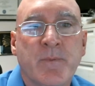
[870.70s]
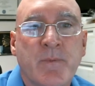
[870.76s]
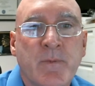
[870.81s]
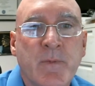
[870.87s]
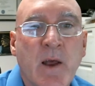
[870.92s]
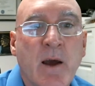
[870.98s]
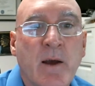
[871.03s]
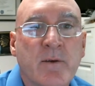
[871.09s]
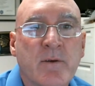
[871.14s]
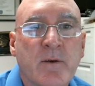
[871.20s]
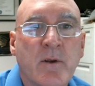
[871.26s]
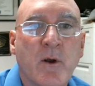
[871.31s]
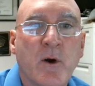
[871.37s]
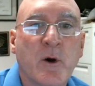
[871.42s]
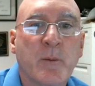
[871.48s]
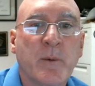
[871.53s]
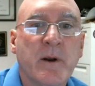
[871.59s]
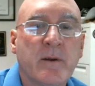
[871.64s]
yeah, it's
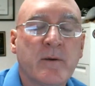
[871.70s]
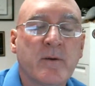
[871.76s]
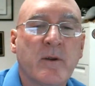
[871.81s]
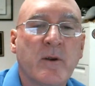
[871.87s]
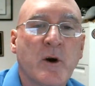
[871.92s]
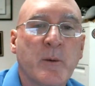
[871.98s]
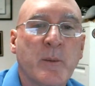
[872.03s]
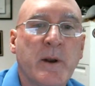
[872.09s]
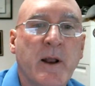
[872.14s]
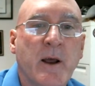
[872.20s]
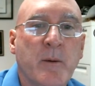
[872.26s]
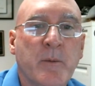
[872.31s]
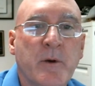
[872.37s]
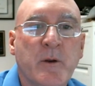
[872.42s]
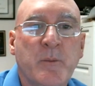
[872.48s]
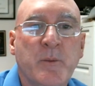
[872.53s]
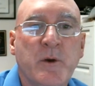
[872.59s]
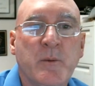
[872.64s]
alarming. It's alarming how
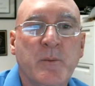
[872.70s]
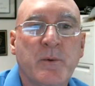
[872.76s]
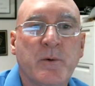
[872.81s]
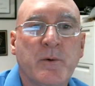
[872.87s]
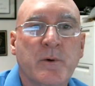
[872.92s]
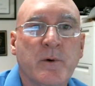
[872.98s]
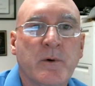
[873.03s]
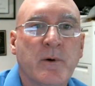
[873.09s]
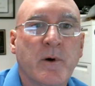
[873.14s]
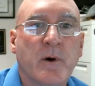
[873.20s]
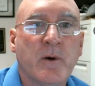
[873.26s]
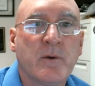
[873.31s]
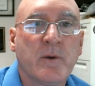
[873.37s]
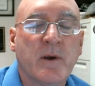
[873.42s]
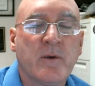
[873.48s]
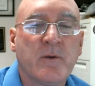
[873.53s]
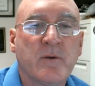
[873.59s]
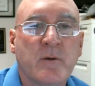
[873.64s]
many people are, are
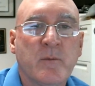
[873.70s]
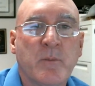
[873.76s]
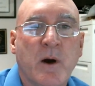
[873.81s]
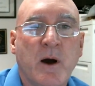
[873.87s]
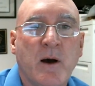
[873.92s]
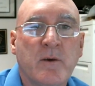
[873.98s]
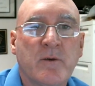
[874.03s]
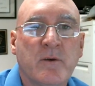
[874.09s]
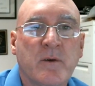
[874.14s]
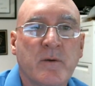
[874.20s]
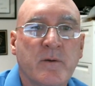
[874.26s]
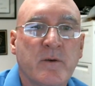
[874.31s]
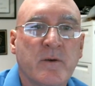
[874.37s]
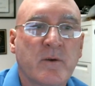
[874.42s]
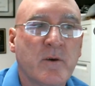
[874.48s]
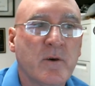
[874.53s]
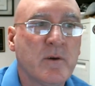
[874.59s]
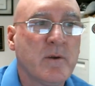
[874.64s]
testing positive.
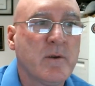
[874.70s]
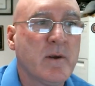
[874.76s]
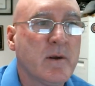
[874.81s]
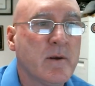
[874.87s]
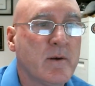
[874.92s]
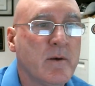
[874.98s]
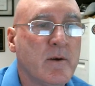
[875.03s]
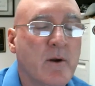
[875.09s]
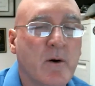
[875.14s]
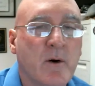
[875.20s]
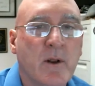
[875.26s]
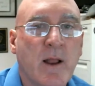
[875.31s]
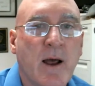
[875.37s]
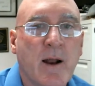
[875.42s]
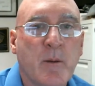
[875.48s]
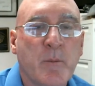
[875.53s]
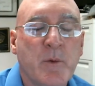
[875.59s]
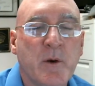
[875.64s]
It's good that you know a
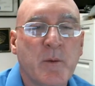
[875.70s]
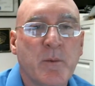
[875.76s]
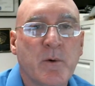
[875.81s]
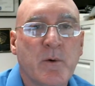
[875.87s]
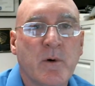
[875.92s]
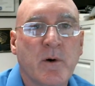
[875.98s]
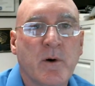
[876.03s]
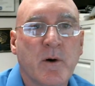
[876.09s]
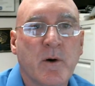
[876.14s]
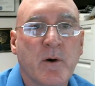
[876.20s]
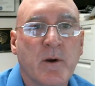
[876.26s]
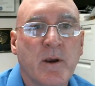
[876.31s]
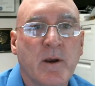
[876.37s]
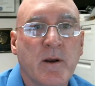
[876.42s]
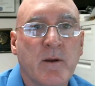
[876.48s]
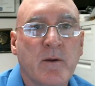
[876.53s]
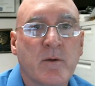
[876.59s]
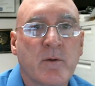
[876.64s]
lot of people are
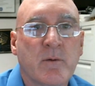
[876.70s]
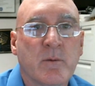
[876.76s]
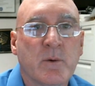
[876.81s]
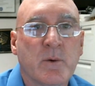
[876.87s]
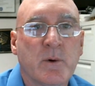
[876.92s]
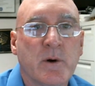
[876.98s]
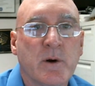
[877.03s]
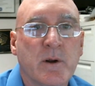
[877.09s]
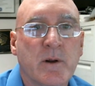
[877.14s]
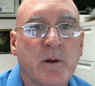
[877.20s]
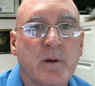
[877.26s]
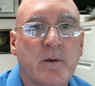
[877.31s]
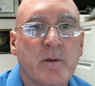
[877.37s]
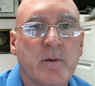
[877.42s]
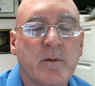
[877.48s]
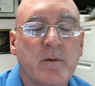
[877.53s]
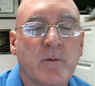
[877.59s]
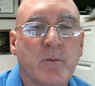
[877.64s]
getting through it
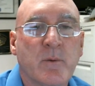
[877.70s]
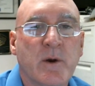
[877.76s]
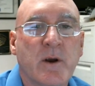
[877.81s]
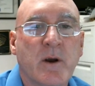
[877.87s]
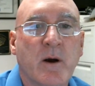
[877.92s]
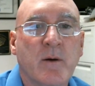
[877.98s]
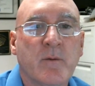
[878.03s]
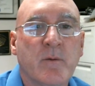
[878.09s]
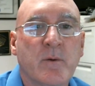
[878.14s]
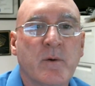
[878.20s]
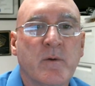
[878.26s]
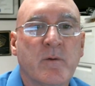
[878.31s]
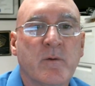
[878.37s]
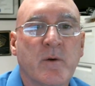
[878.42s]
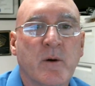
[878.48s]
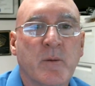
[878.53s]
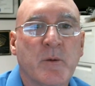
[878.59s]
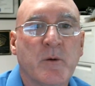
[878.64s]
and recovering
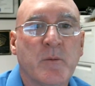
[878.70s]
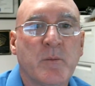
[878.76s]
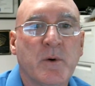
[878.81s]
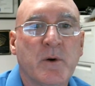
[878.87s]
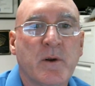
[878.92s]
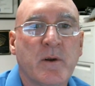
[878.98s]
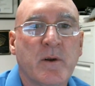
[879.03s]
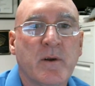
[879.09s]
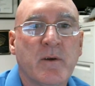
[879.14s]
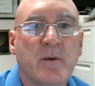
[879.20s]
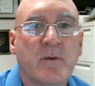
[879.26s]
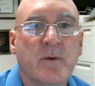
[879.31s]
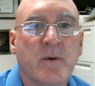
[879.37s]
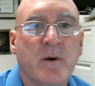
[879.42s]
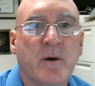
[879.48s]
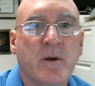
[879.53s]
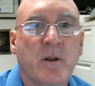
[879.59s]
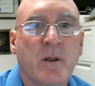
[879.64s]
from it, but it is
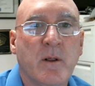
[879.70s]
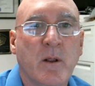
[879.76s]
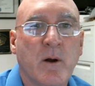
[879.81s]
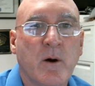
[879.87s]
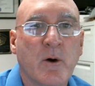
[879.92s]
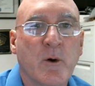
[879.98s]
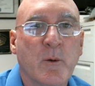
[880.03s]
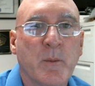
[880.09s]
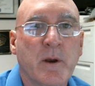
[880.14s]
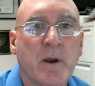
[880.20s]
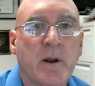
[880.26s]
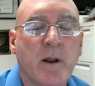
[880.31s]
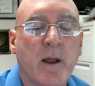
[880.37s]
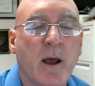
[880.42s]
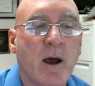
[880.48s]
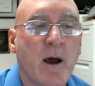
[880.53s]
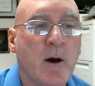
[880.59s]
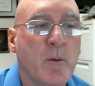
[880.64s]

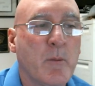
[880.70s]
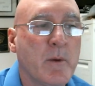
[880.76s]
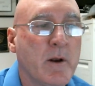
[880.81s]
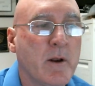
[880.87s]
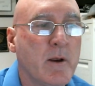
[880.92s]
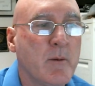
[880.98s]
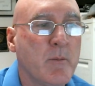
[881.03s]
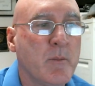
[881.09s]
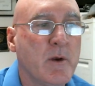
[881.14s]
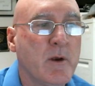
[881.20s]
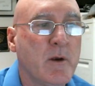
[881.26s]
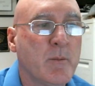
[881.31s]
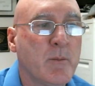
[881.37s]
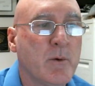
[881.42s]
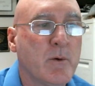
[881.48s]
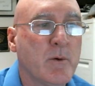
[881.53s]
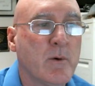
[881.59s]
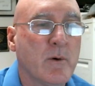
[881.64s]
alarming how many
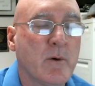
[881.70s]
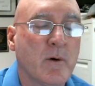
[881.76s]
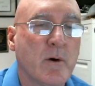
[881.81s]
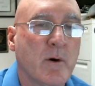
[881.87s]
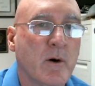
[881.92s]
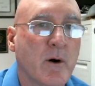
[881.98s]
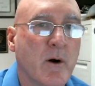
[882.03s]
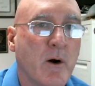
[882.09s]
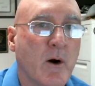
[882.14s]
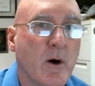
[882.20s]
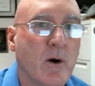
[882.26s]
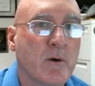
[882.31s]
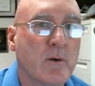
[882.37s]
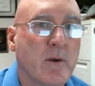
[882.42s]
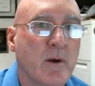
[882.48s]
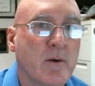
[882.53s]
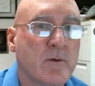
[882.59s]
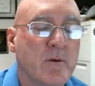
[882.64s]
people are
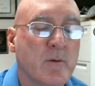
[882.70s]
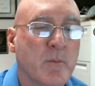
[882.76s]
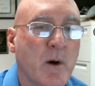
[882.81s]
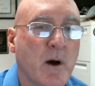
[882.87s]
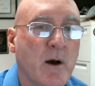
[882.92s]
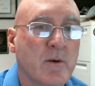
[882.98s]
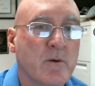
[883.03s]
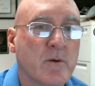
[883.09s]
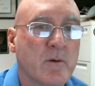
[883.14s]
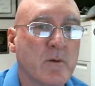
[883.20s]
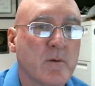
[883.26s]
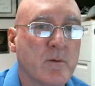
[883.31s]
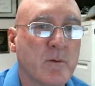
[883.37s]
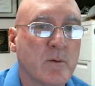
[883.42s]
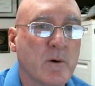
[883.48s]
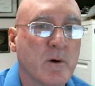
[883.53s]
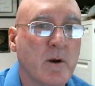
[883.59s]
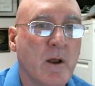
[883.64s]
testing positive
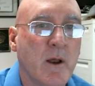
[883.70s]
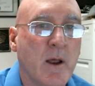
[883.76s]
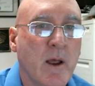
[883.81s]
for it,